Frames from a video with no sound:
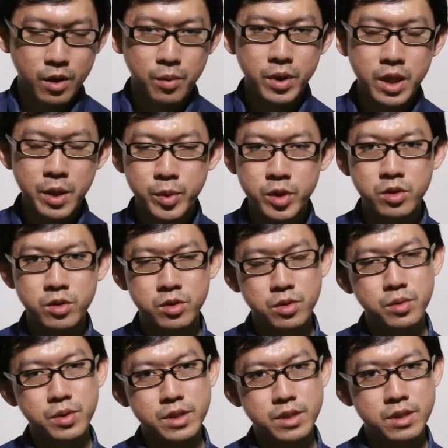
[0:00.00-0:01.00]
what I'm going to
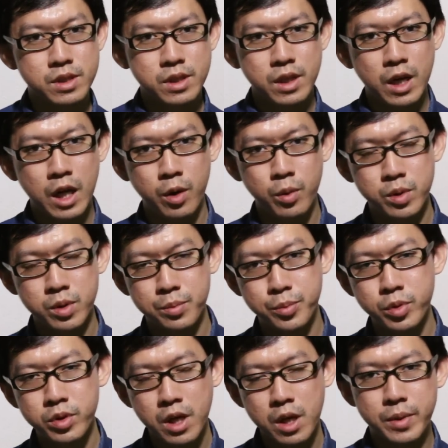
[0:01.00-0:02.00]
do is, I will
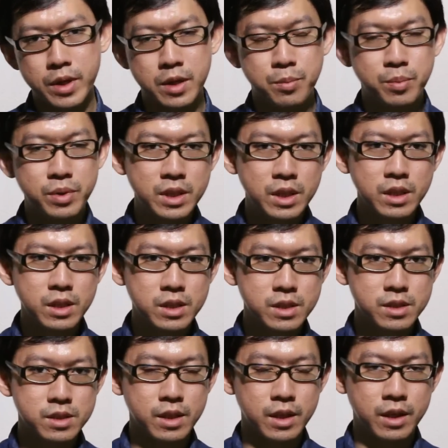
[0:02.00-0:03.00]
put up a
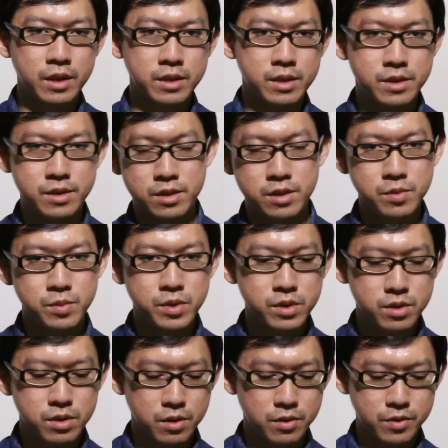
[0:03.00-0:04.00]
playlist and a
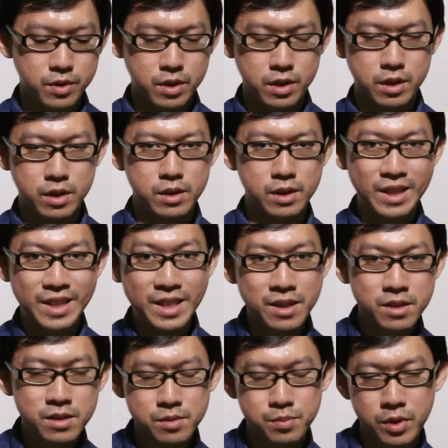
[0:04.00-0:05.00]
series of
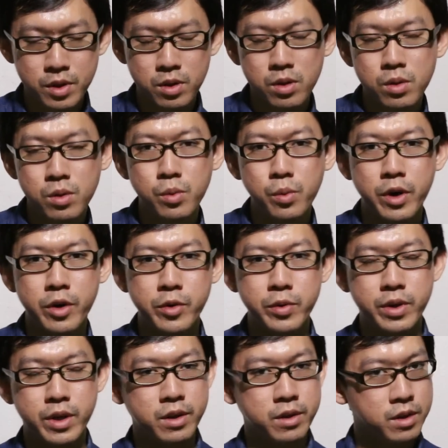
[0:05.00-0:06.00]
links below where
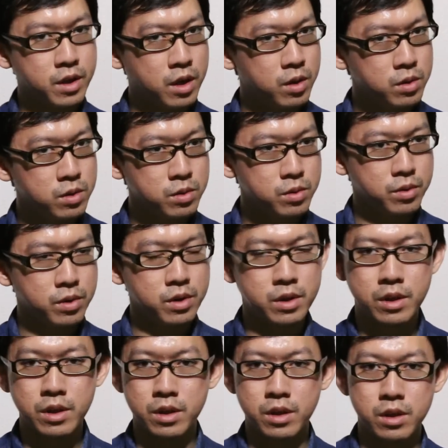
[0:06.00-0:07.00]
you can download
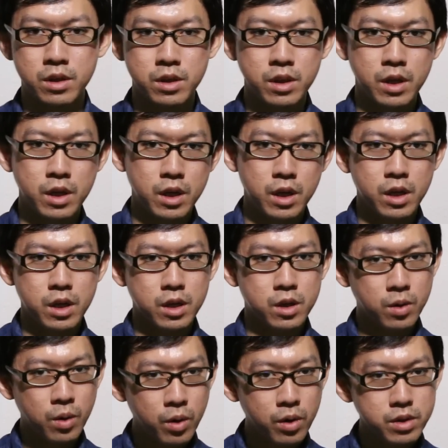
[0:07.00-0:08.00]
the
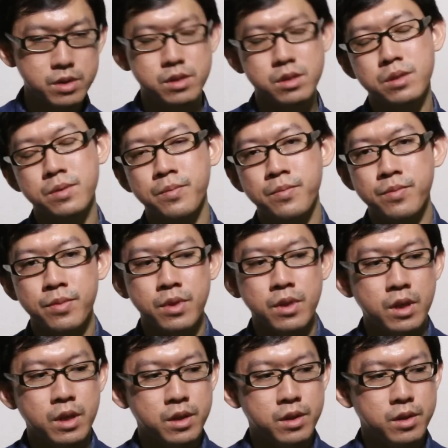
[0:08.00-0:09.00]
chords.
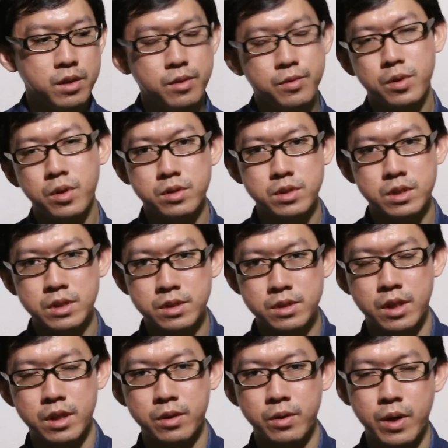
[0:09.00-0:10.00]
And of course
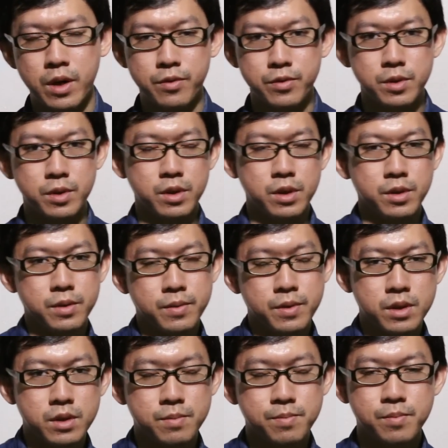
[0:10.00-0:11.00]
inside you have the
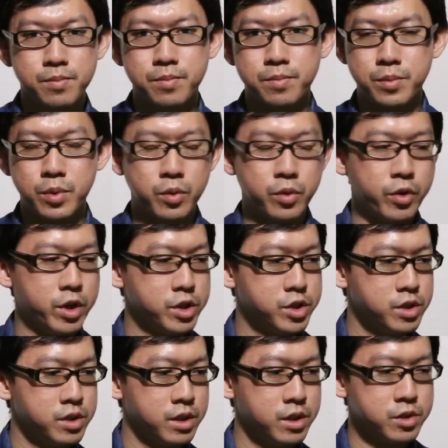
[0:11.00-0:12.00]

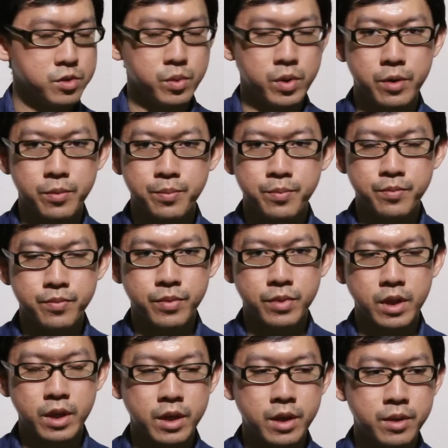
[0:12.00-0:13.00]
progression as well.
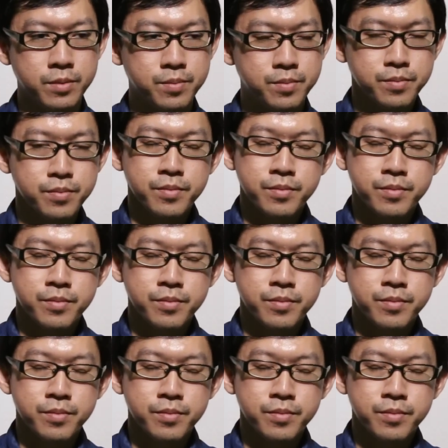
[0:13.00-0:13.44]
And